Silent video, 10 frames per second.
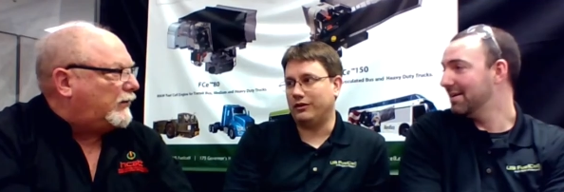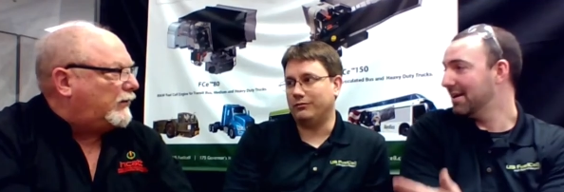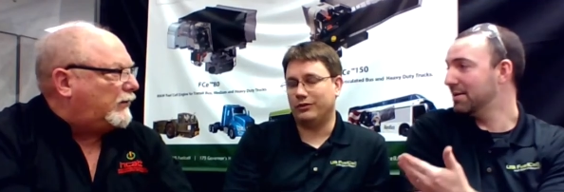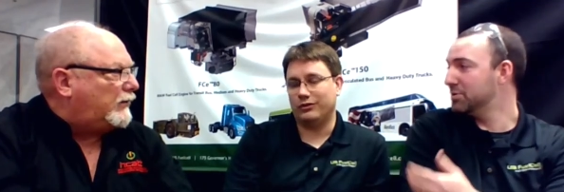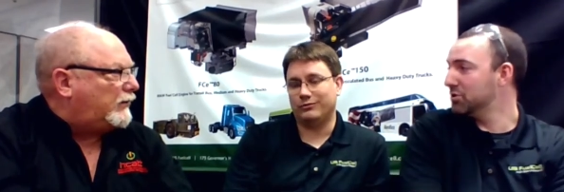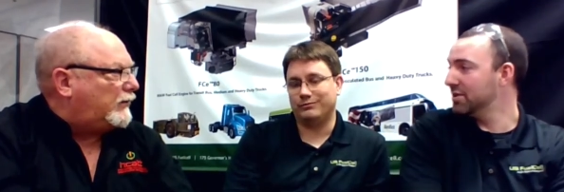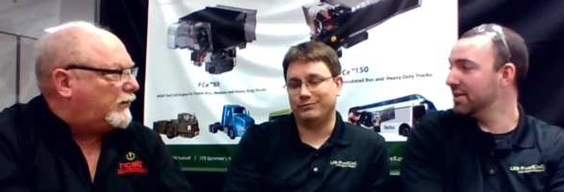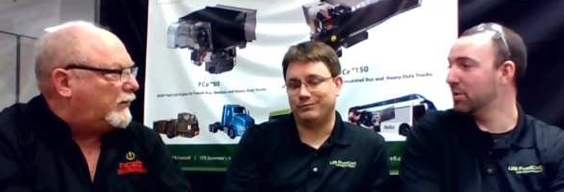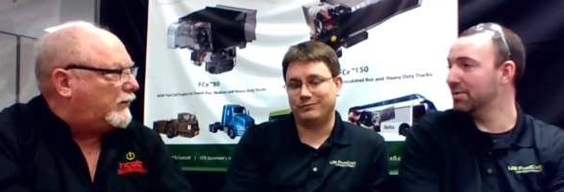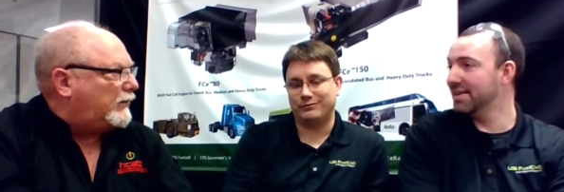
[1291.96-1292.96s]
Speaker 1: I'm sure you can probably
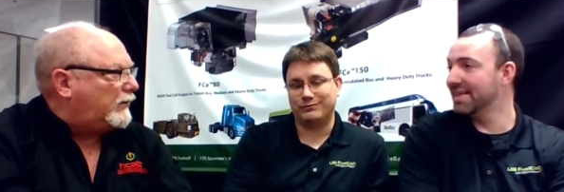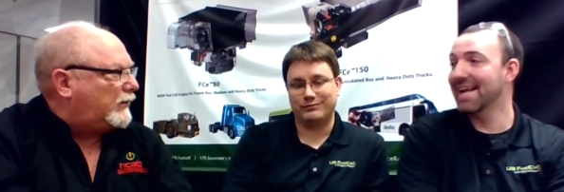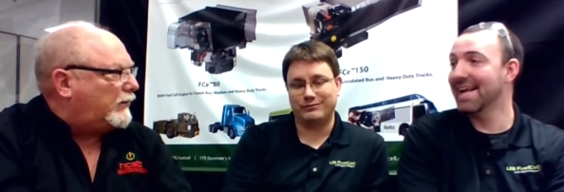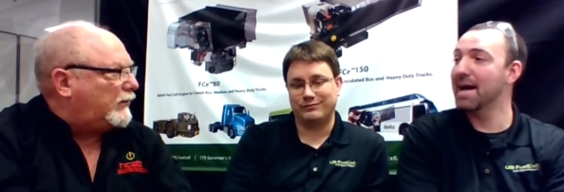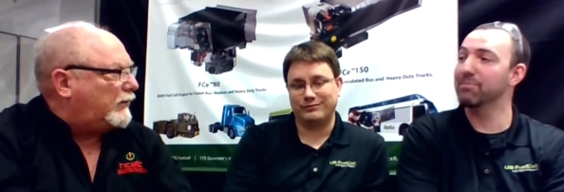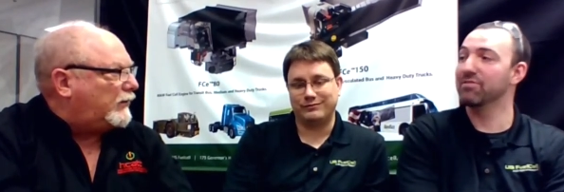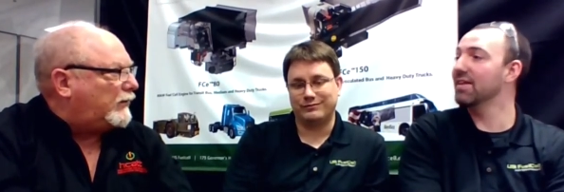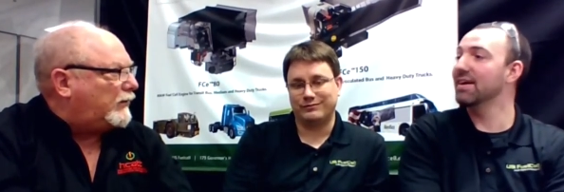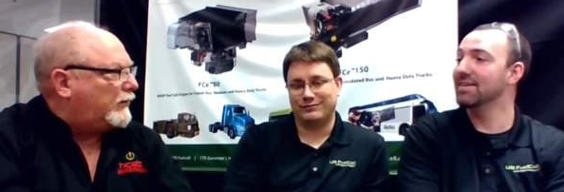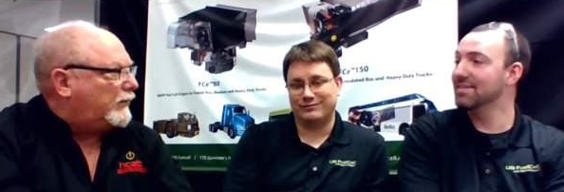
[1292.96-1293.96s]
get an app for that
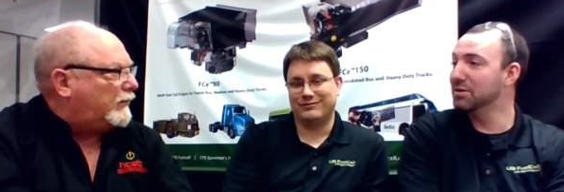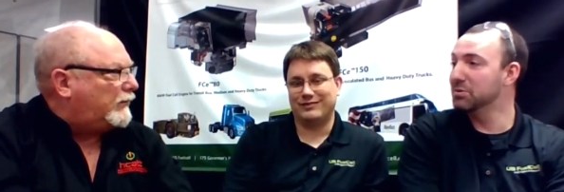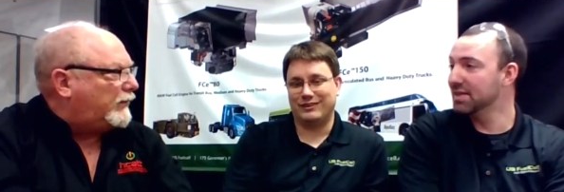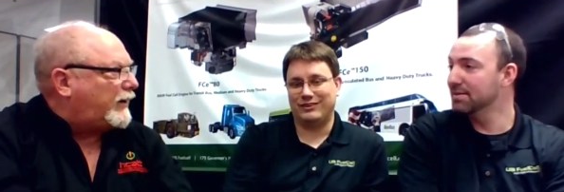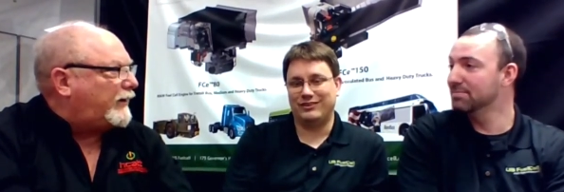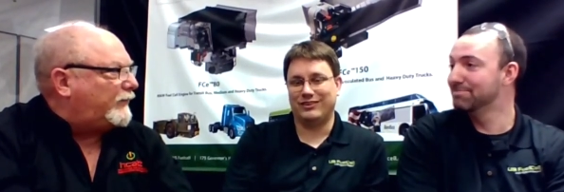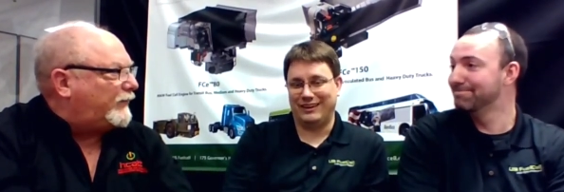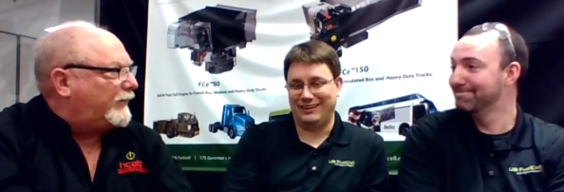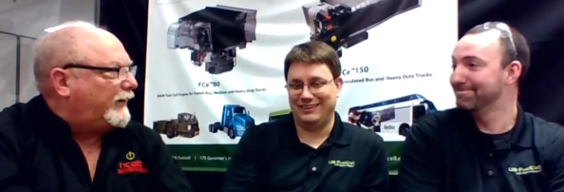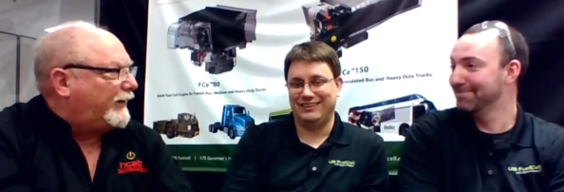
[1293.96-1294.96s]
in no time. Yeah,
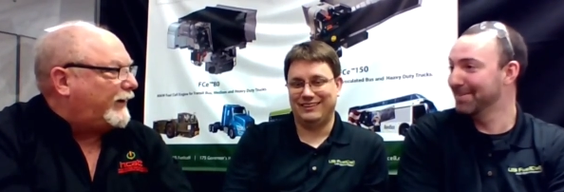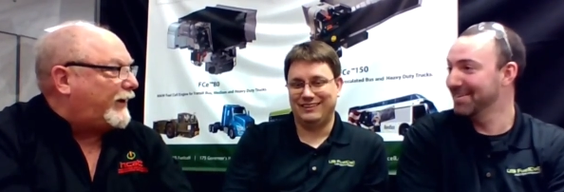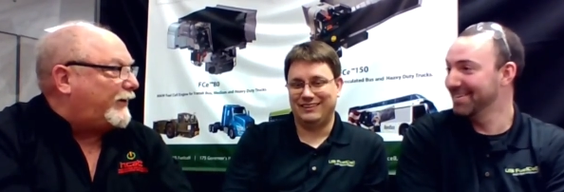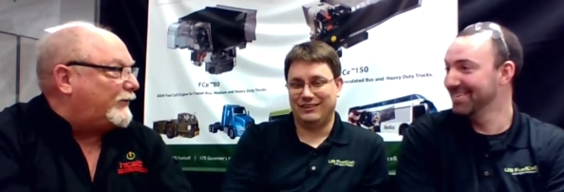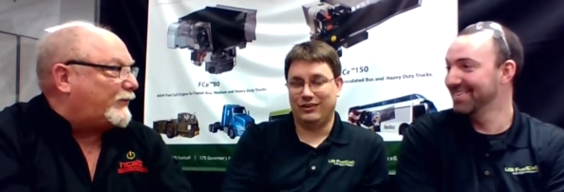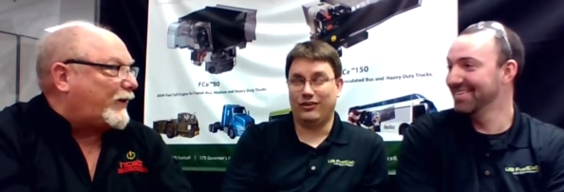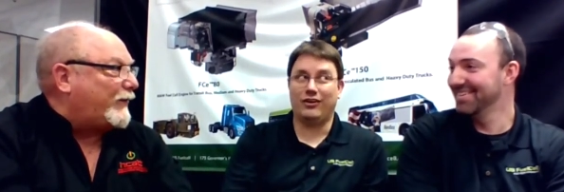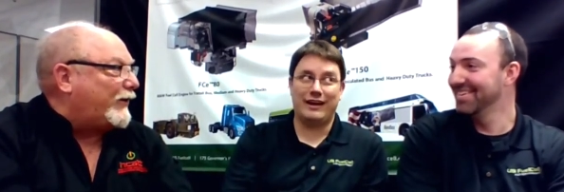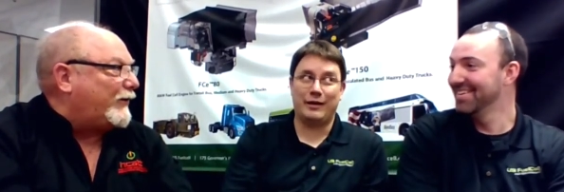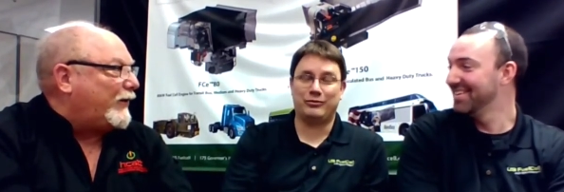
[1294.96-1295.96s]
Speaker 2: yeah. There are apps
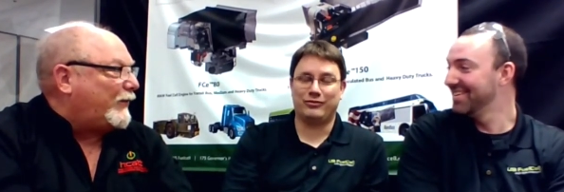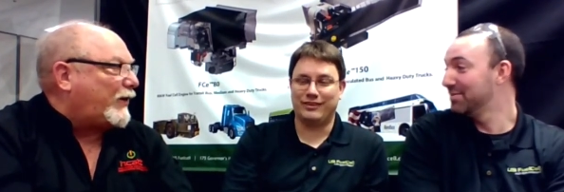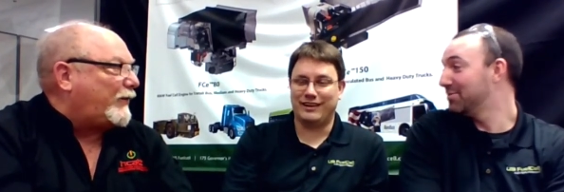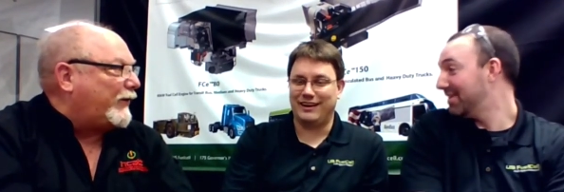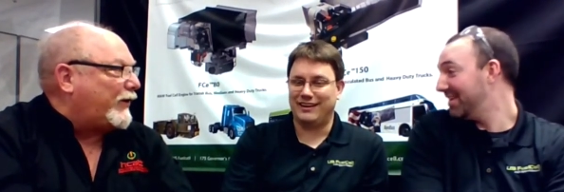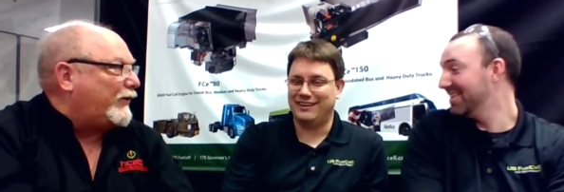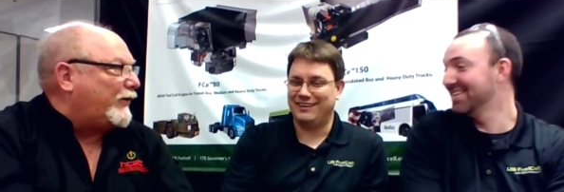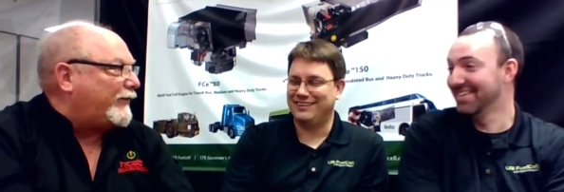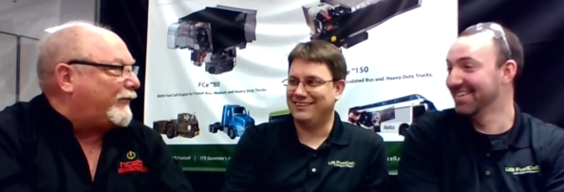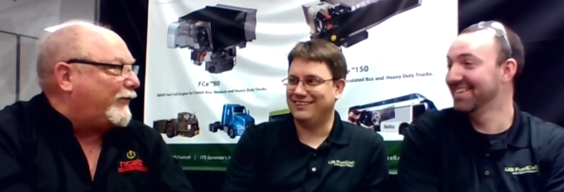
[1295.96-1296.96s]
for Probably in your iPhone
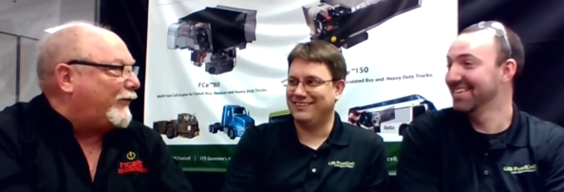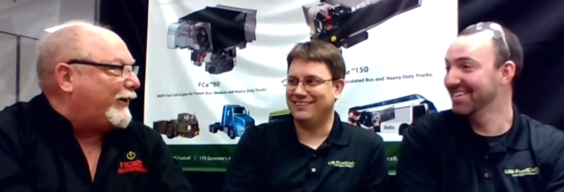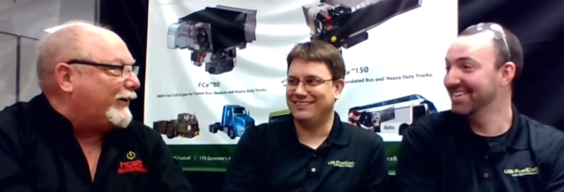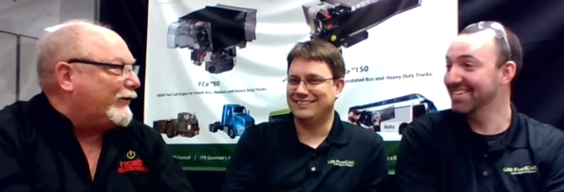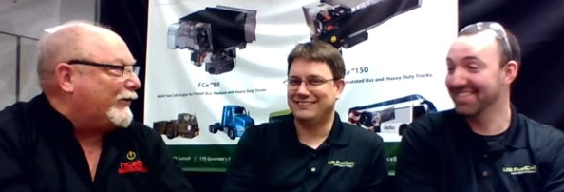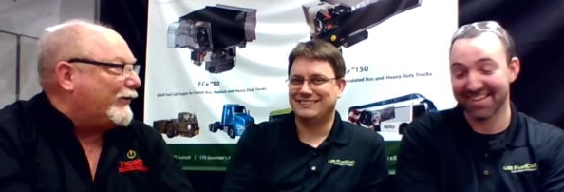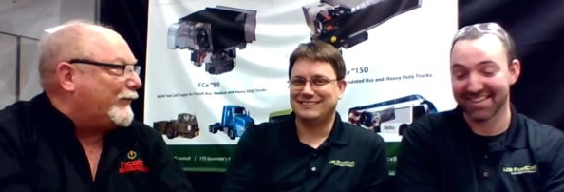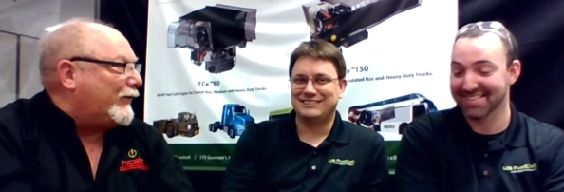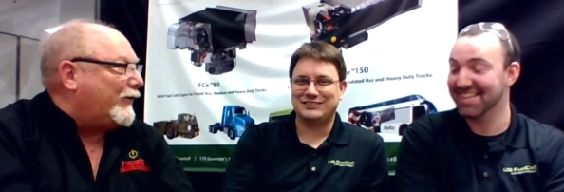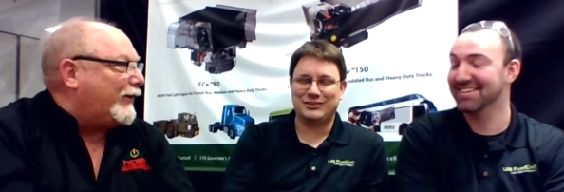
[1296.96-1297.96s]
or you don't Yeah, even
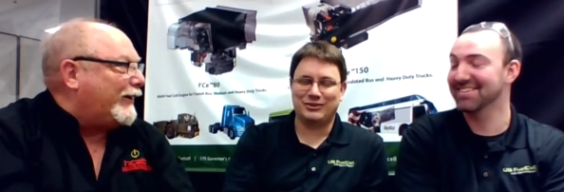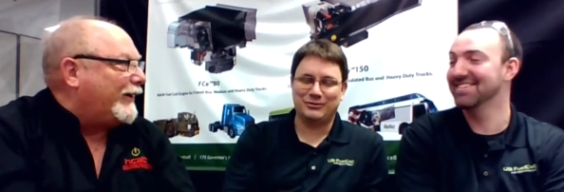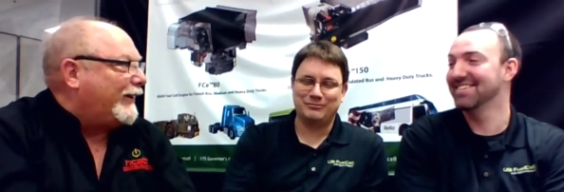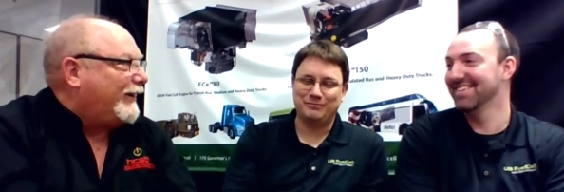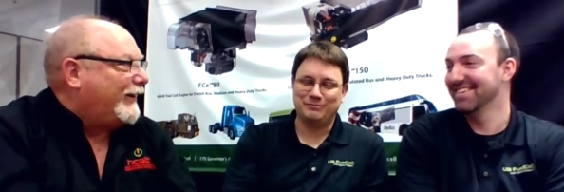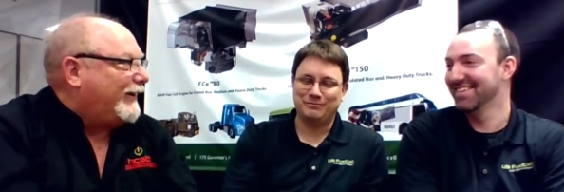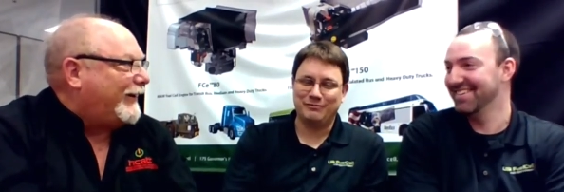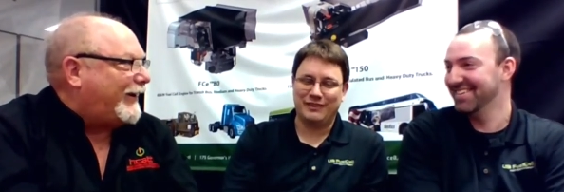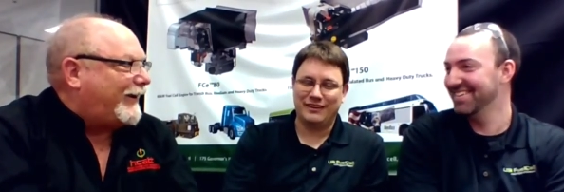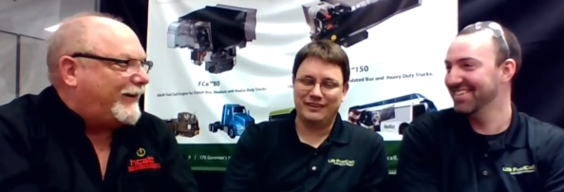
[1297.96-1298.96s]
know it. Yeah.
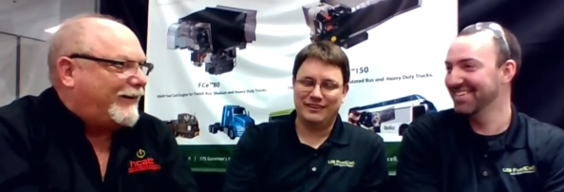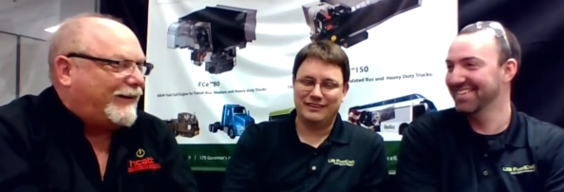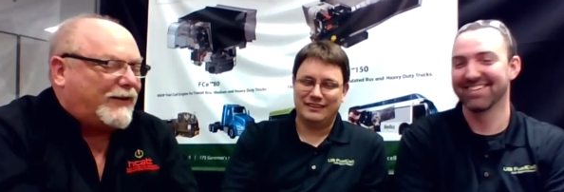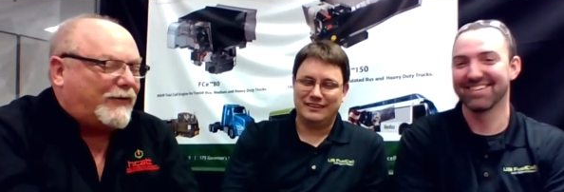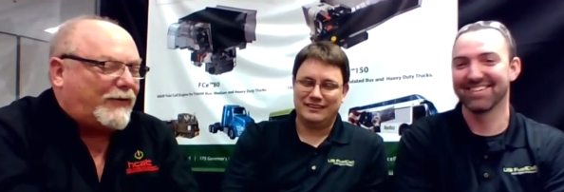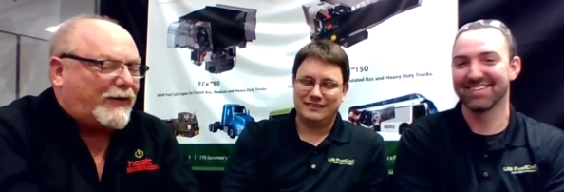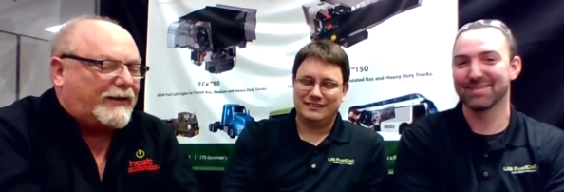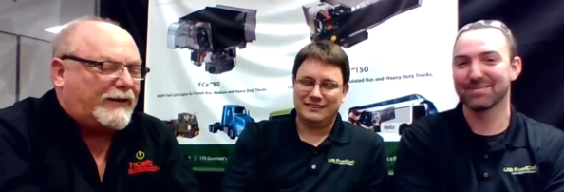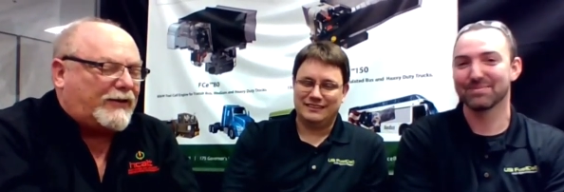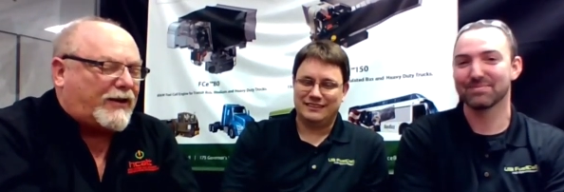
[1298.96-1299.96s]
Well, you know,
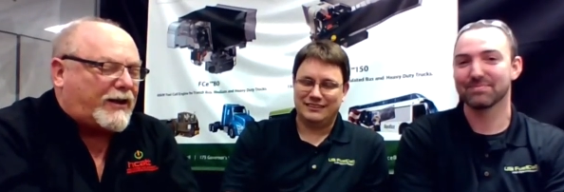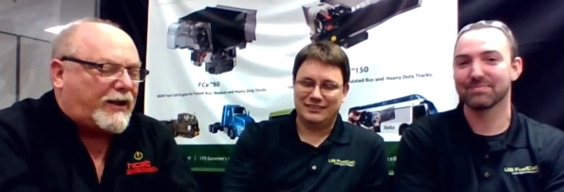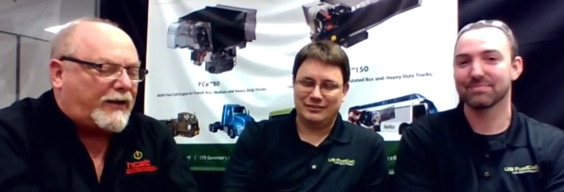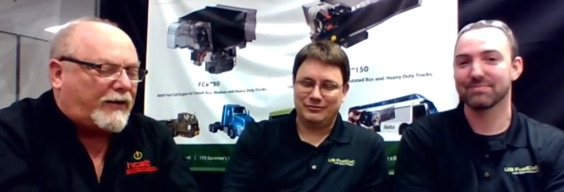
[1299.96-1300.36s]
I,